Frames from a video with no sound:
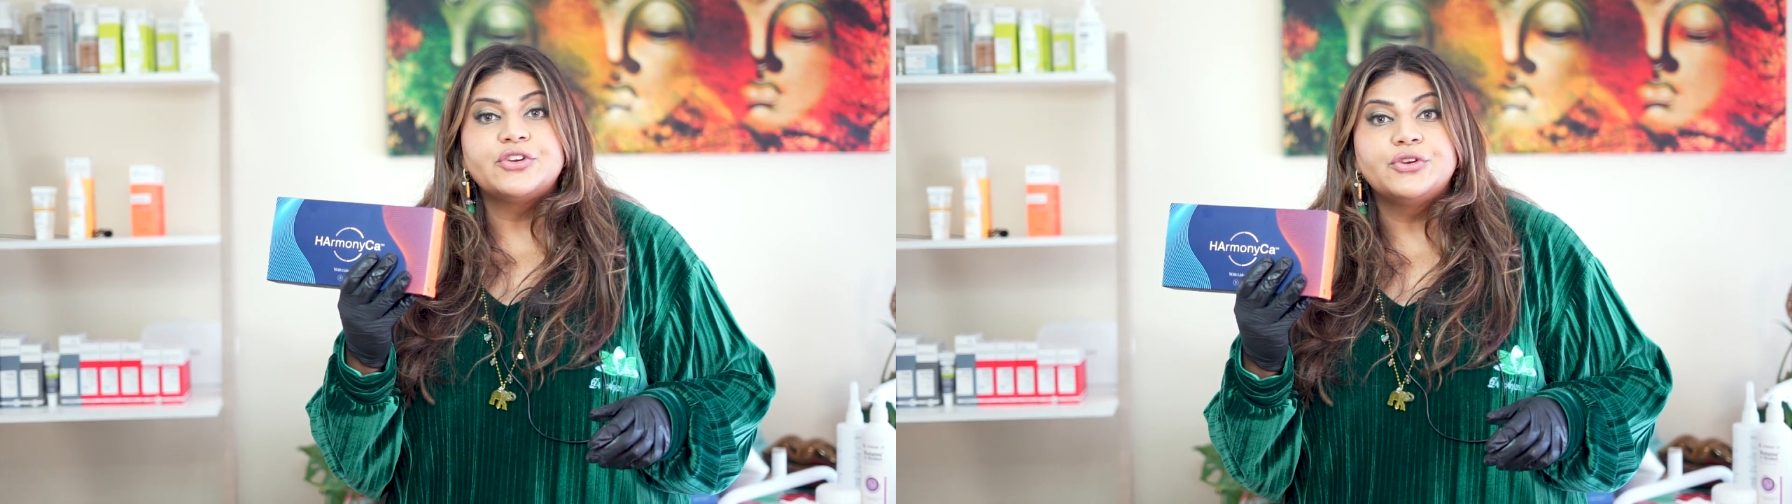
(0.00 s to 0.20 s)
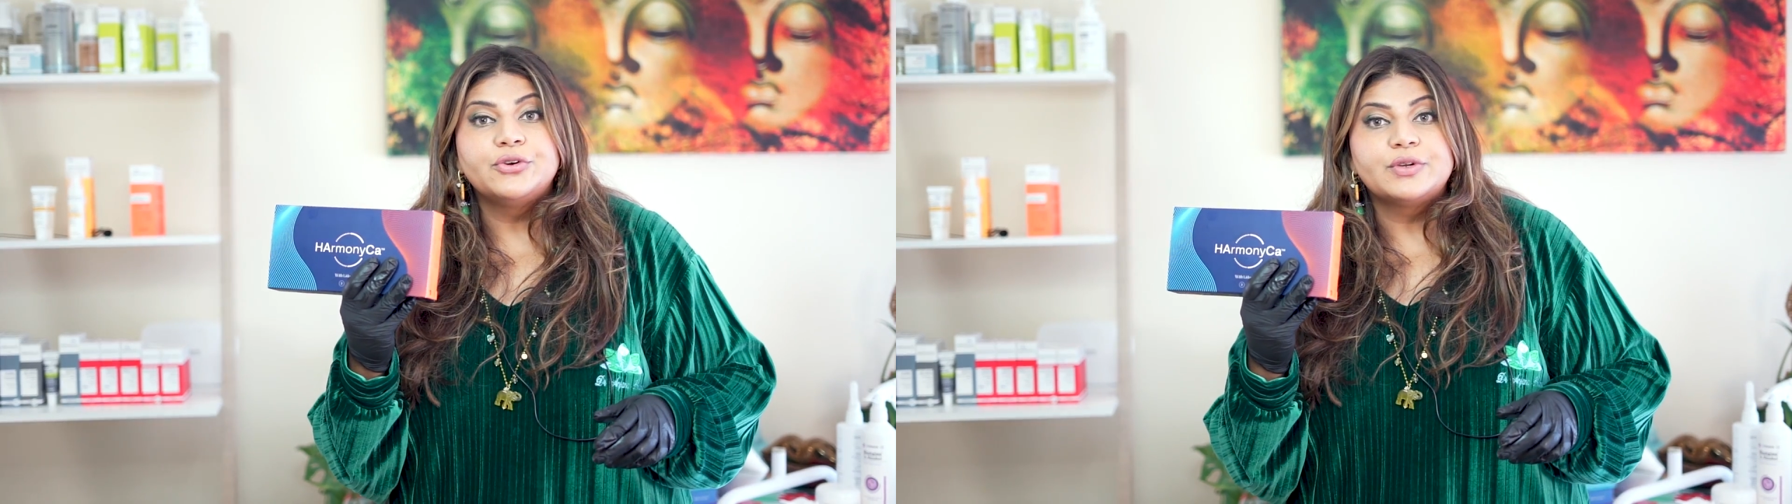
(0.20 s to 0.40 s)
to
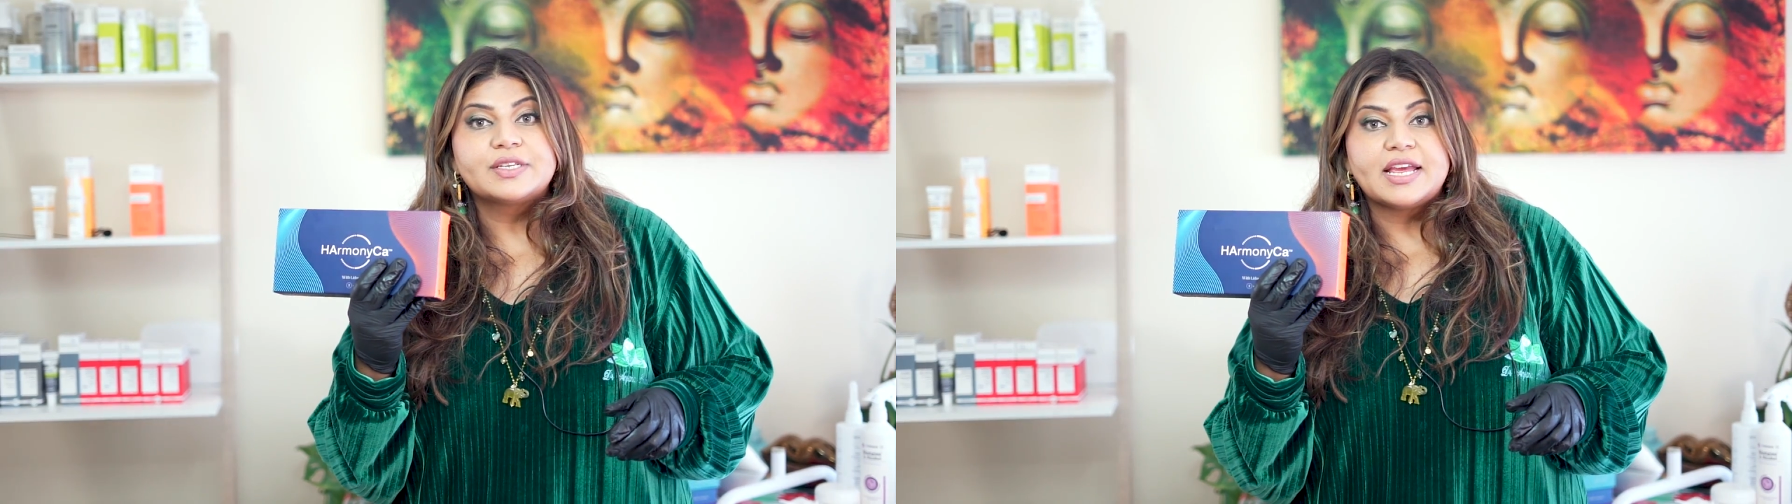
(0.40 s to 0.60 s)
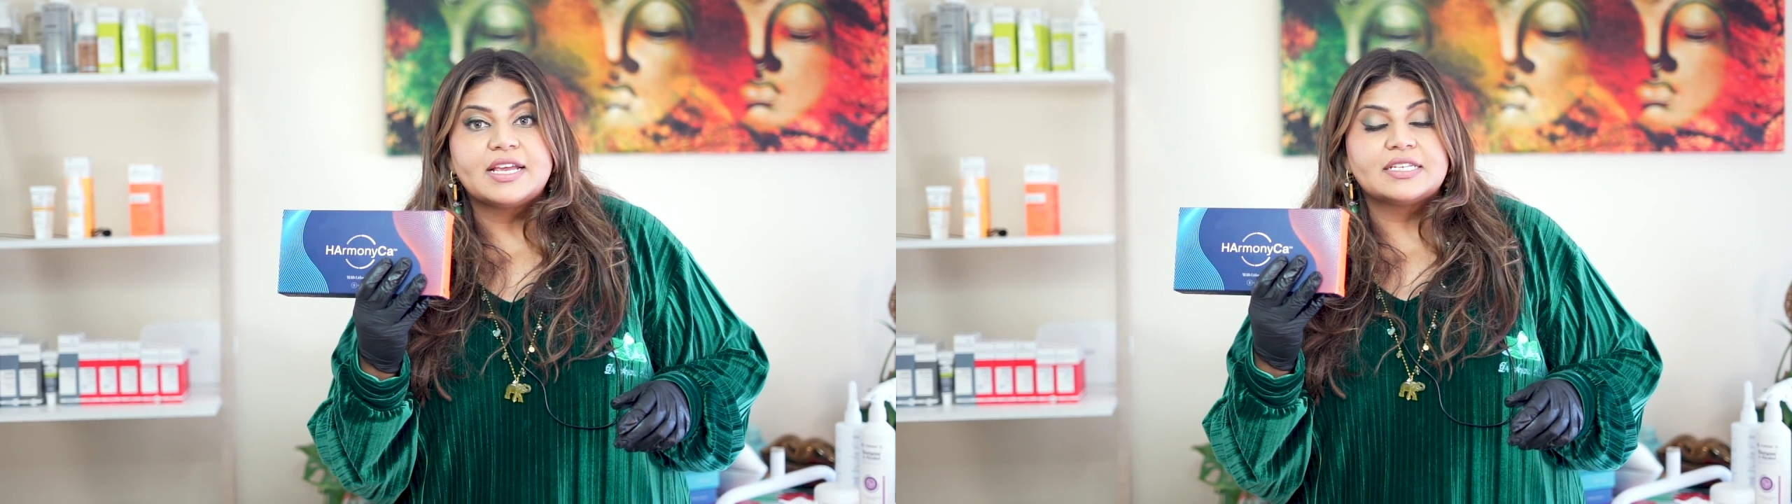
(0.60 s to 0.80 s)

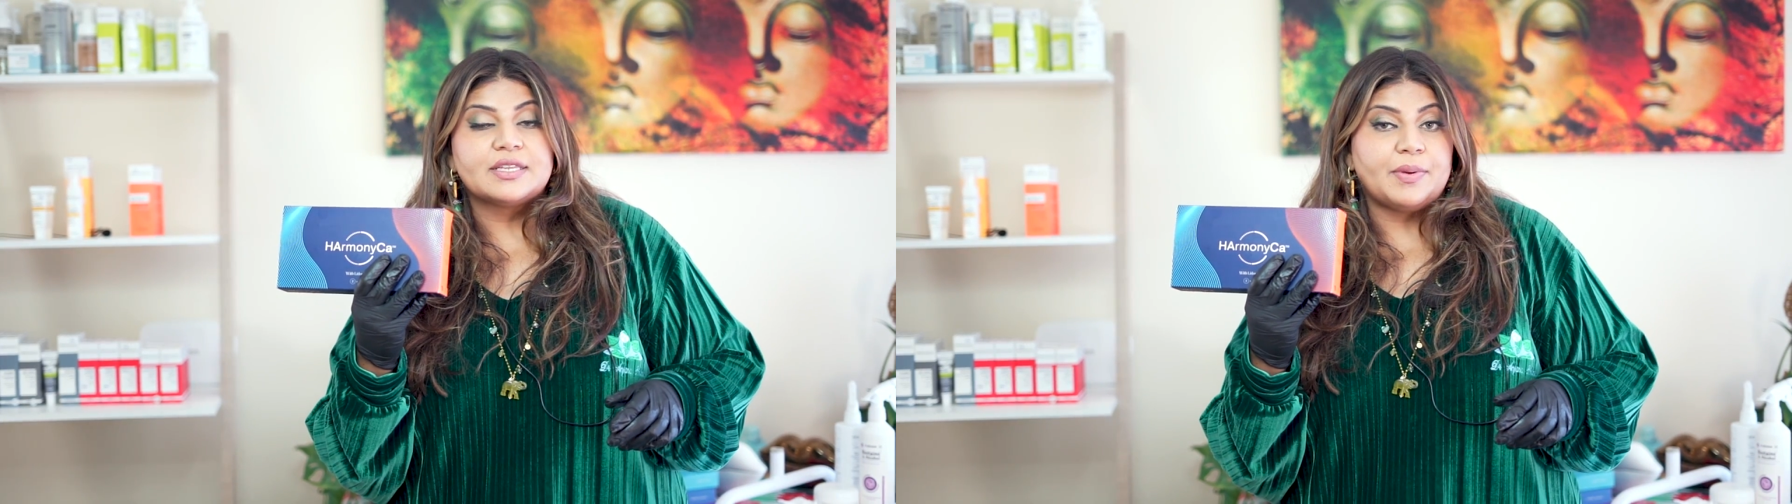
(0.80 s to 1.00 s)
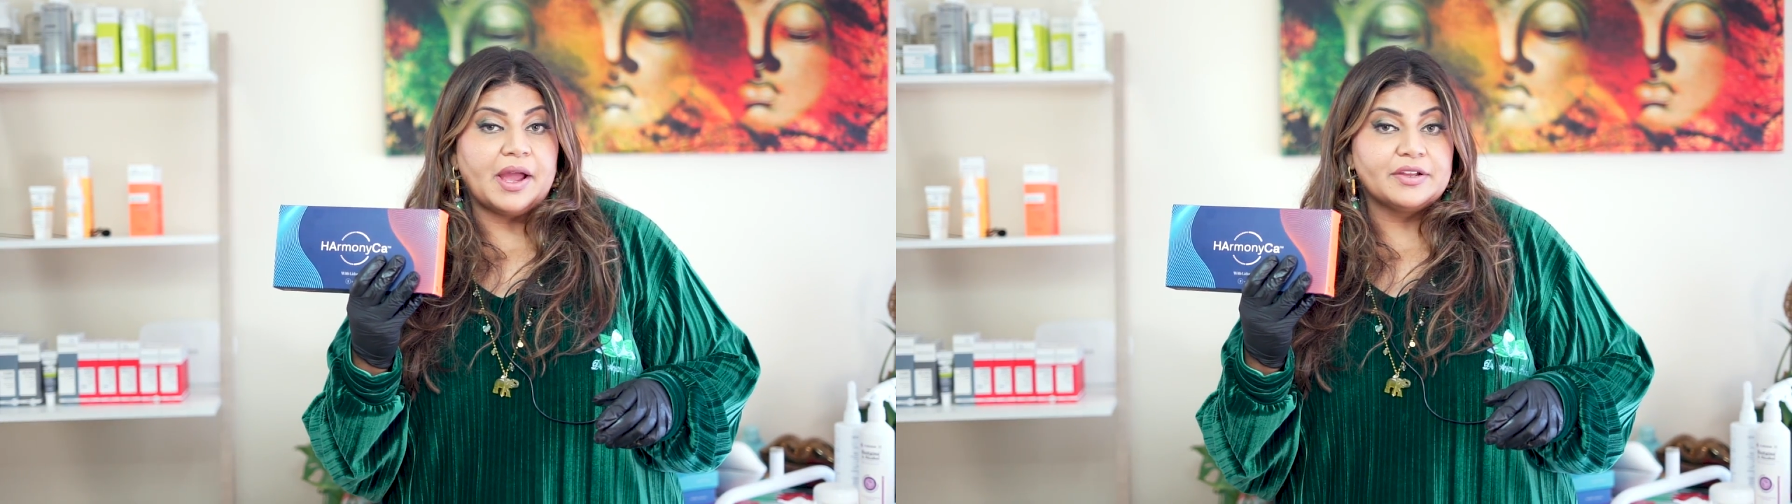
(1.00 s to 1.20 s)
use as
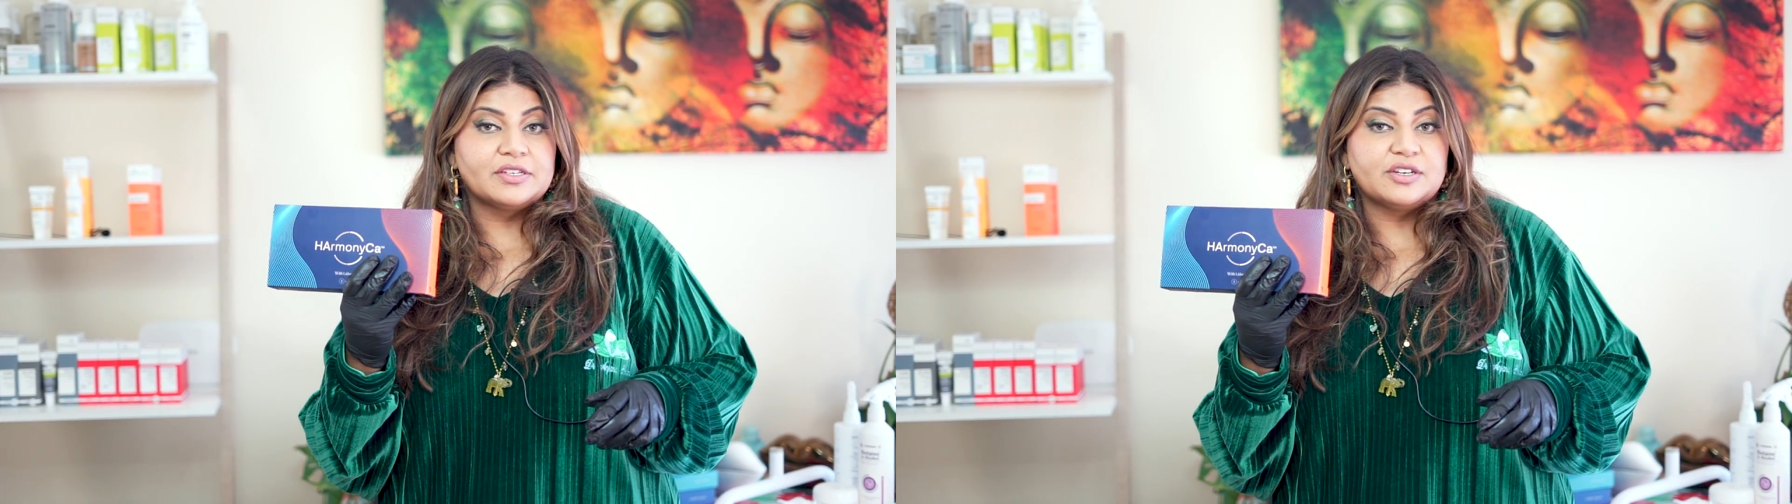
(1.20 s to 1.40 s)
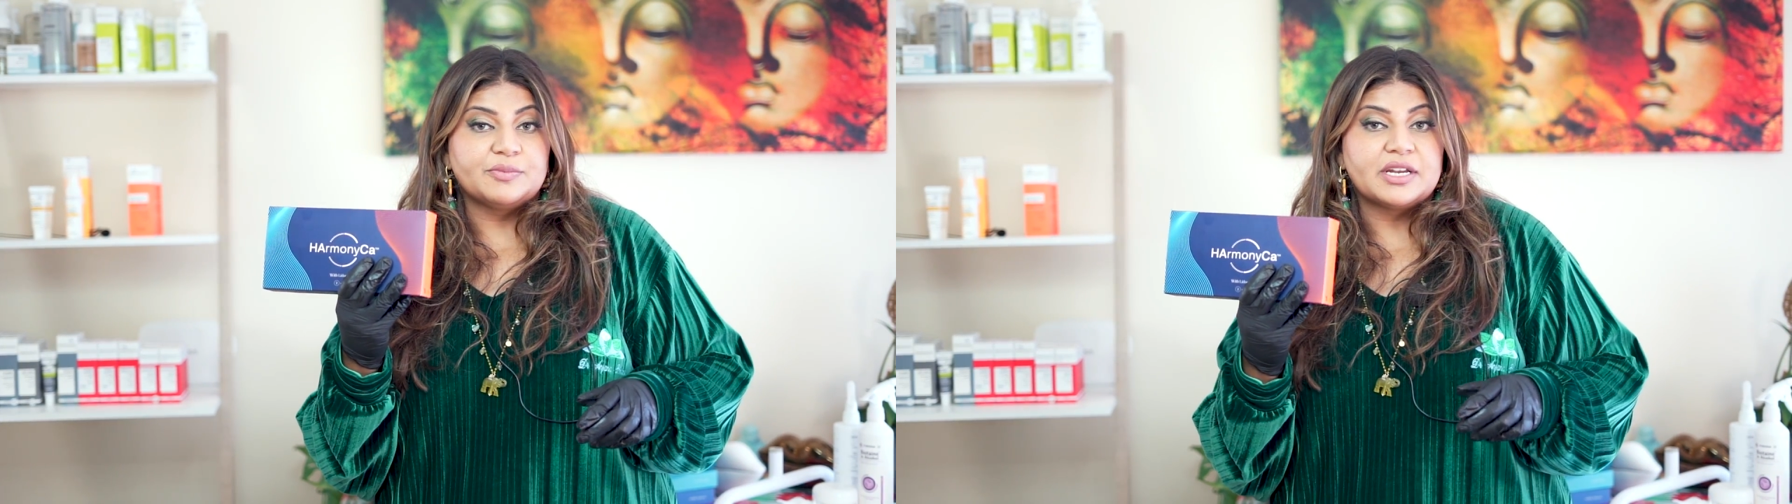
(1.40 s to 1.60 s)
the
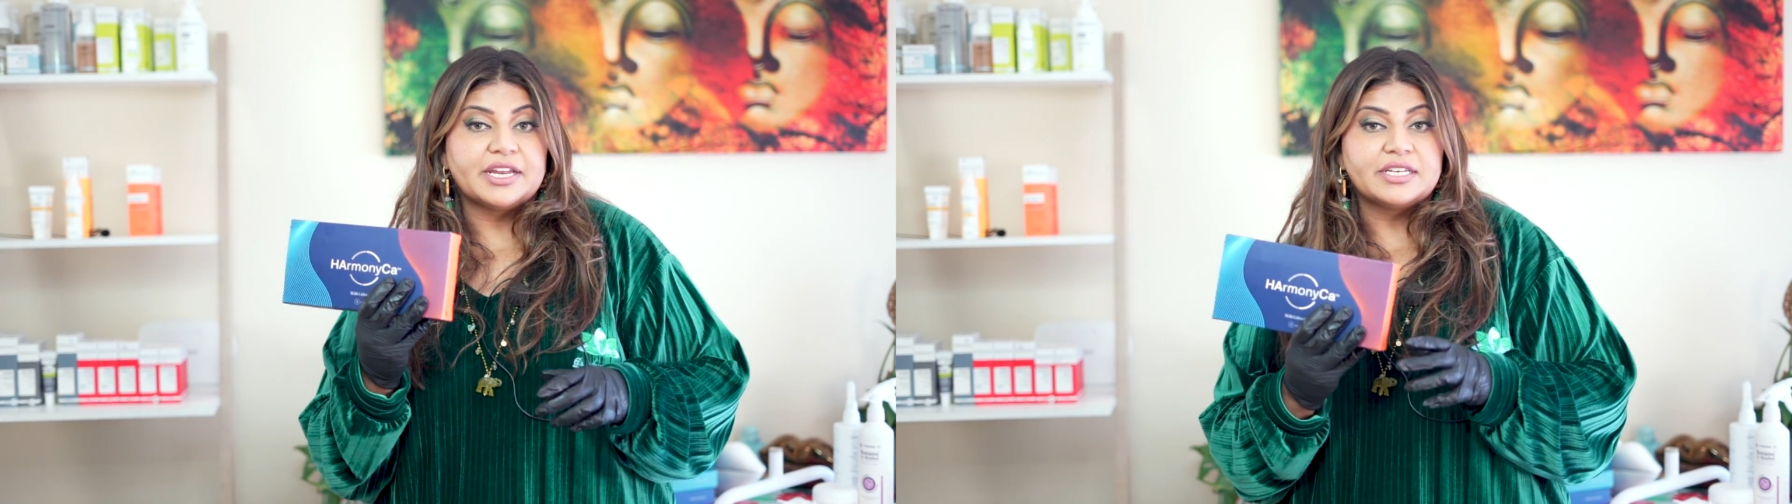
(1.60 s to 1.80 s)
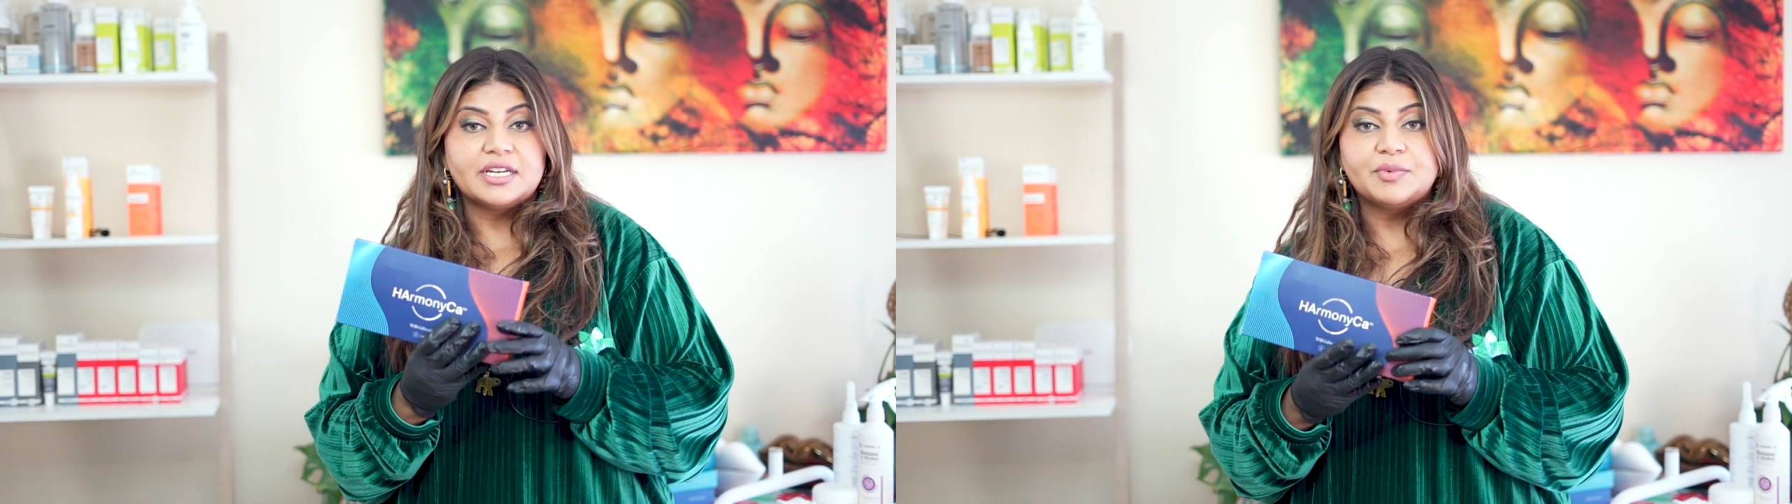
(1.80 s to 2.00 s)
biostimulator.